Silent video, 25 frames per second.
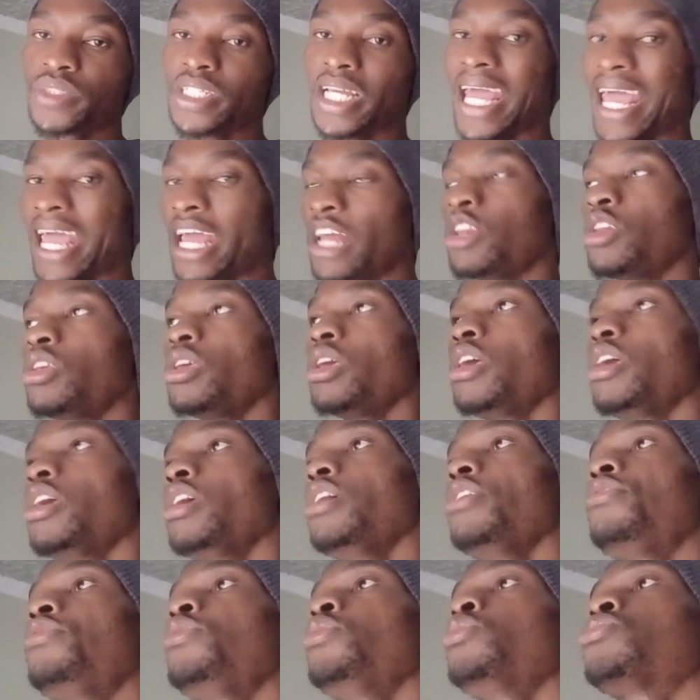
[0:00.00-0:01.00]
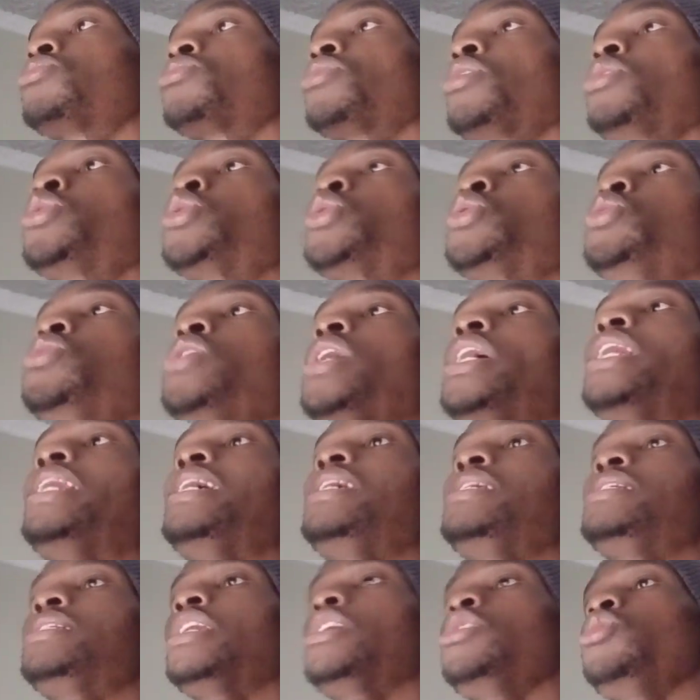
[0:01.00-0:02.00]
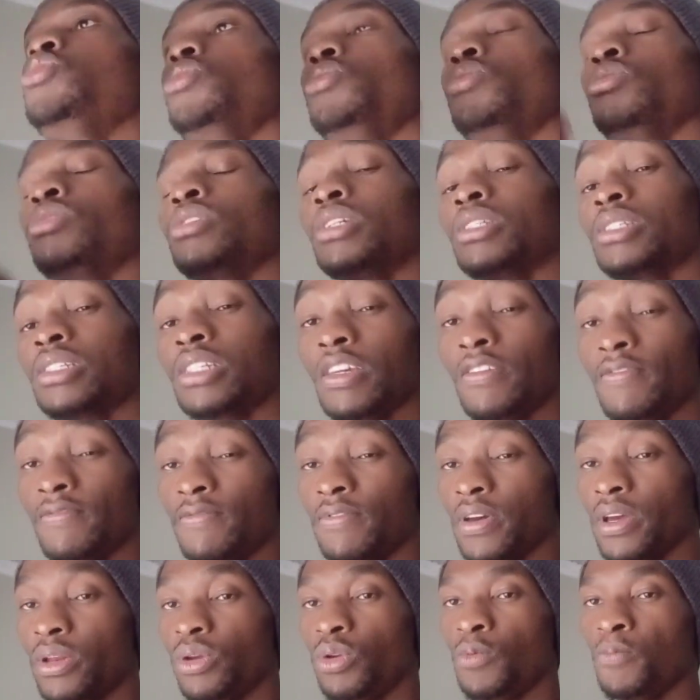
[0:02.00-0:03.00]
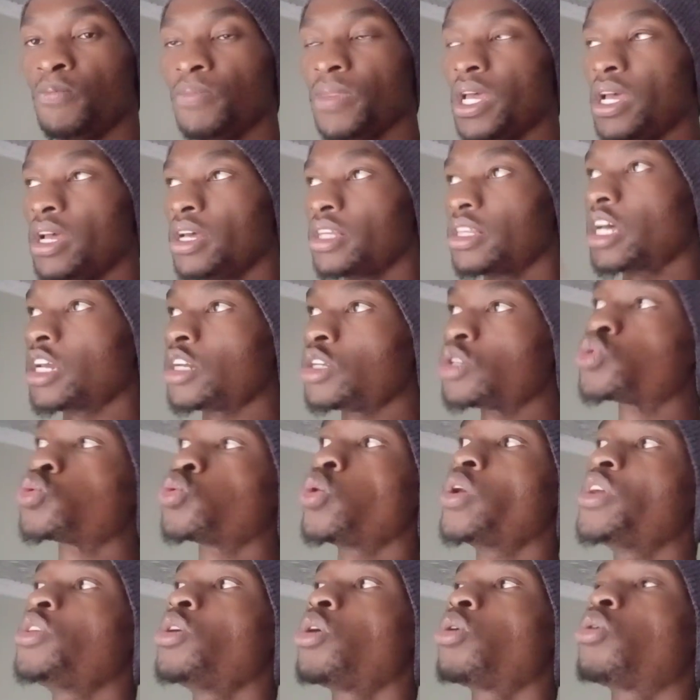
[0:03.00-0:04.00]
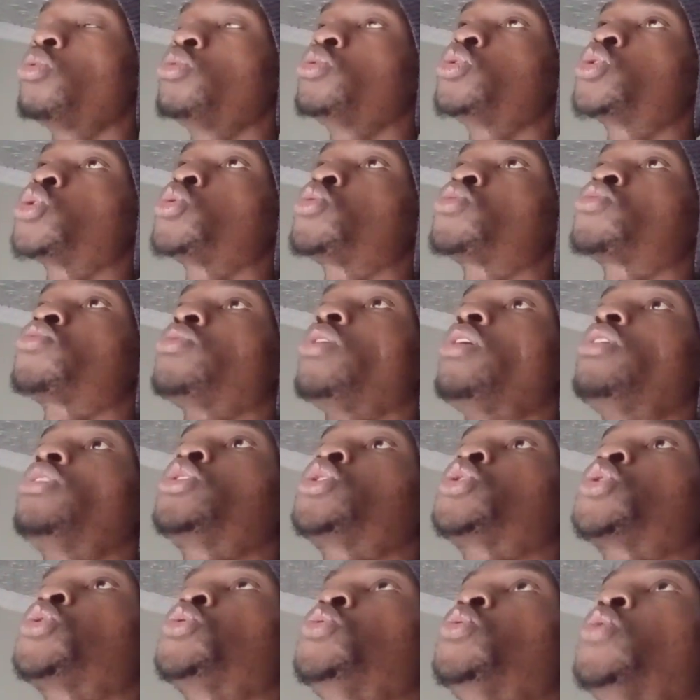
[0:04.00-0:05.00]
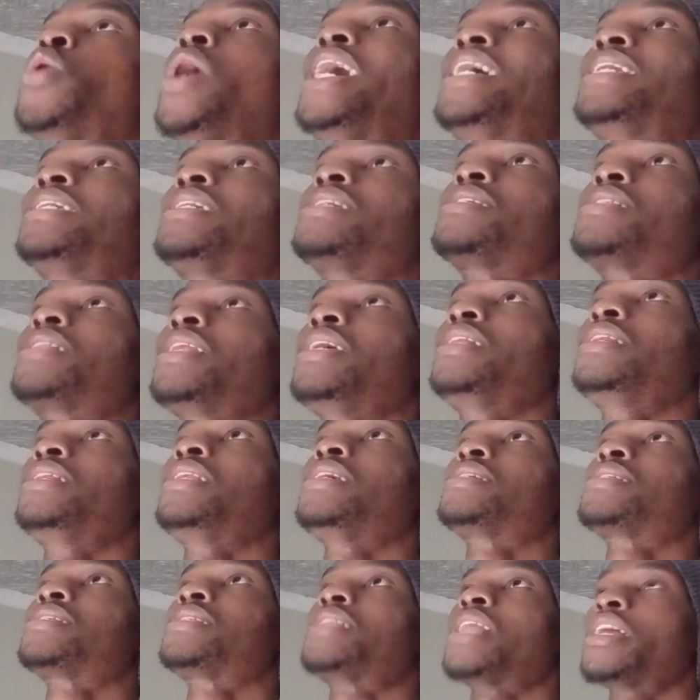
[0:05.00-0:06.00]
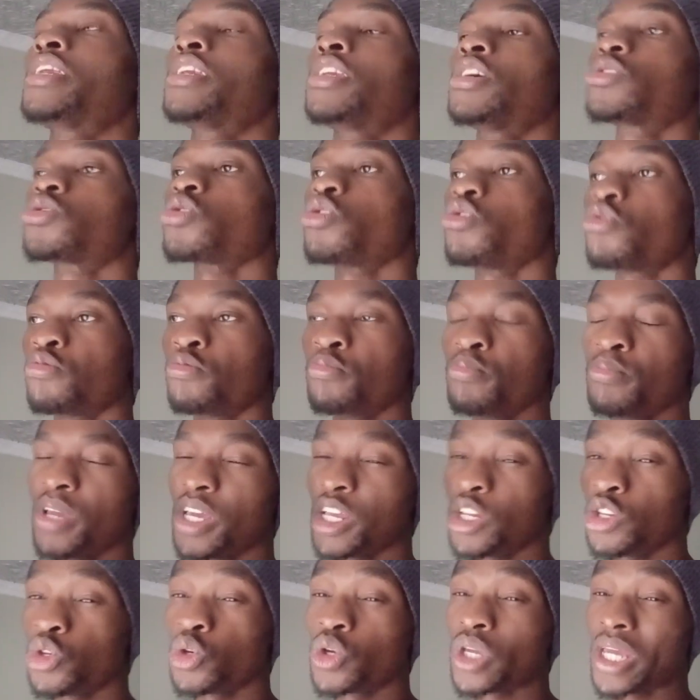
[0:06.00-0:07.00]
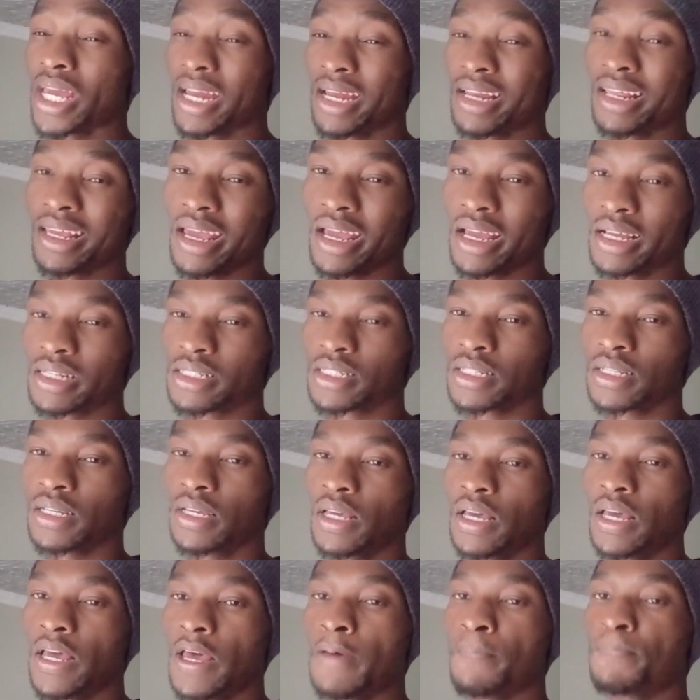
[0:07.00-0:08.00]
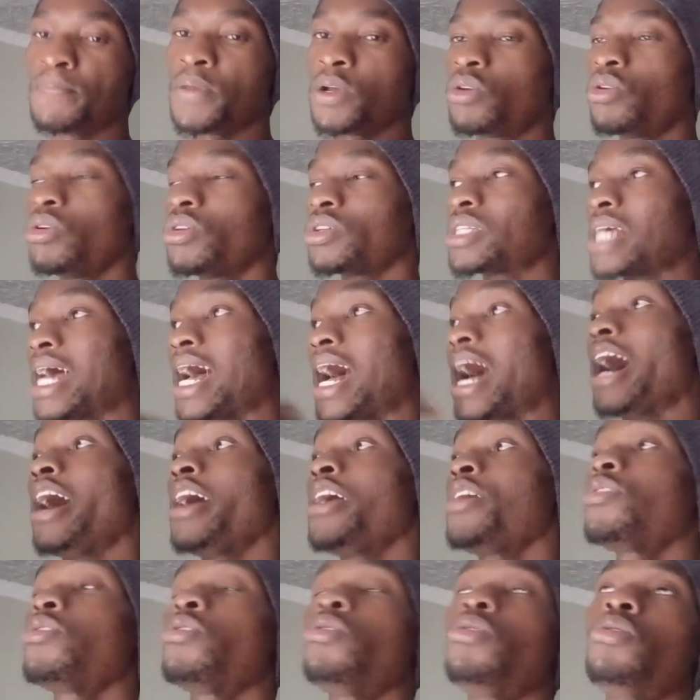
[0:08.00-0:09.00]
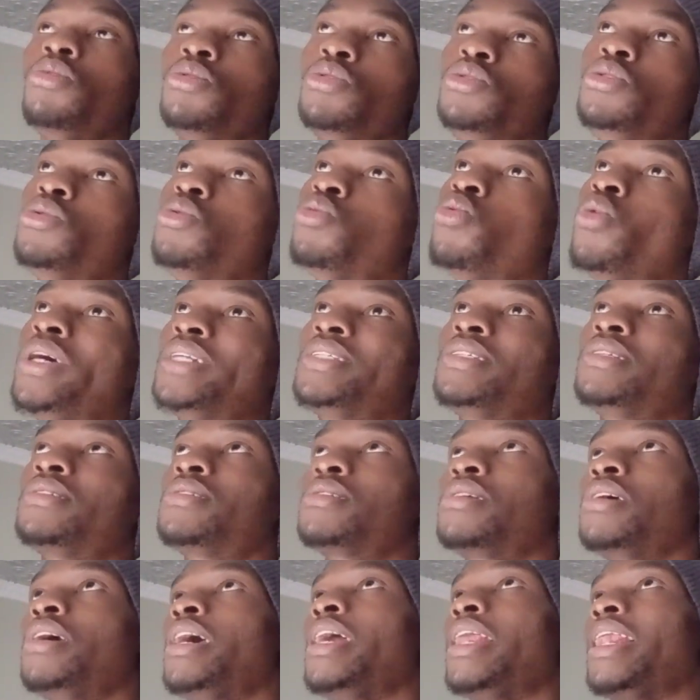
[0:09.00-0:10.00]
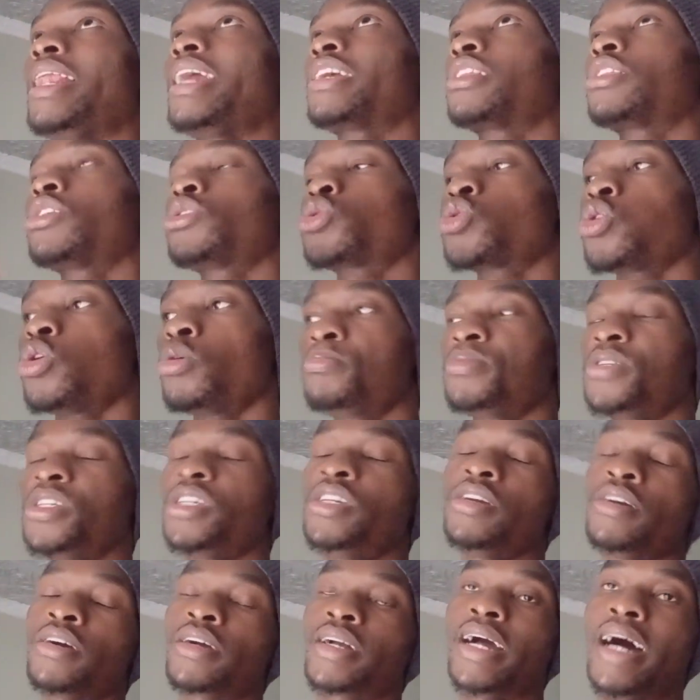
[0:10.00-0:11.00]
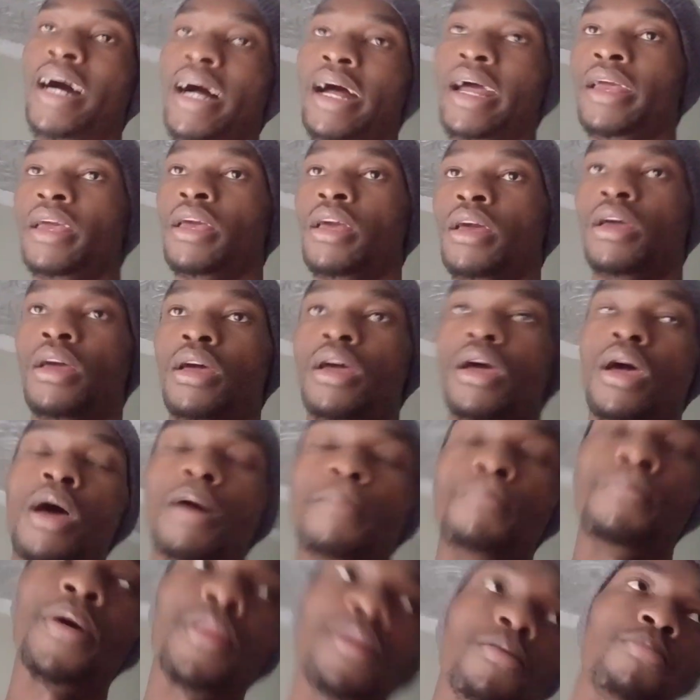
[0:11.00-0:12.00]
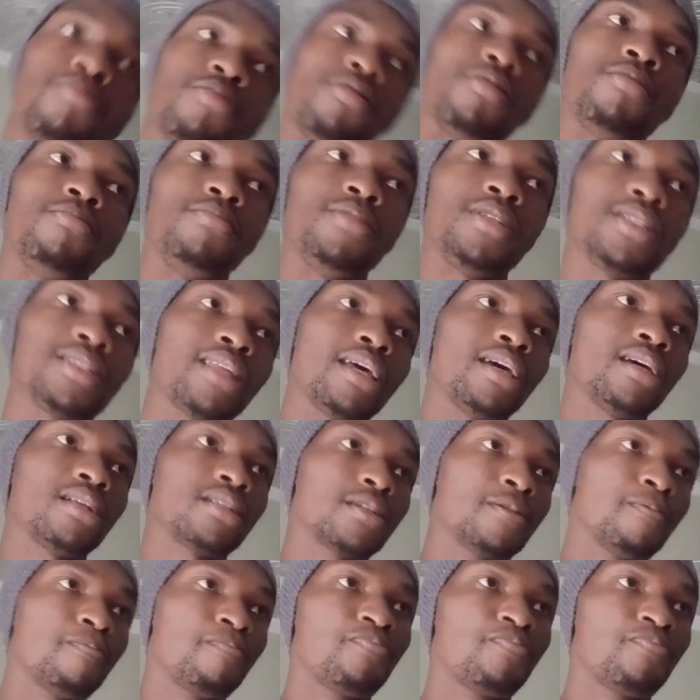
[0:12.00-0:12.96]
And if you start to realize that you're not the same value, that is when you're going to start to understand the standard of men you can get. Because I know you want like the top tier guy, but the problem is that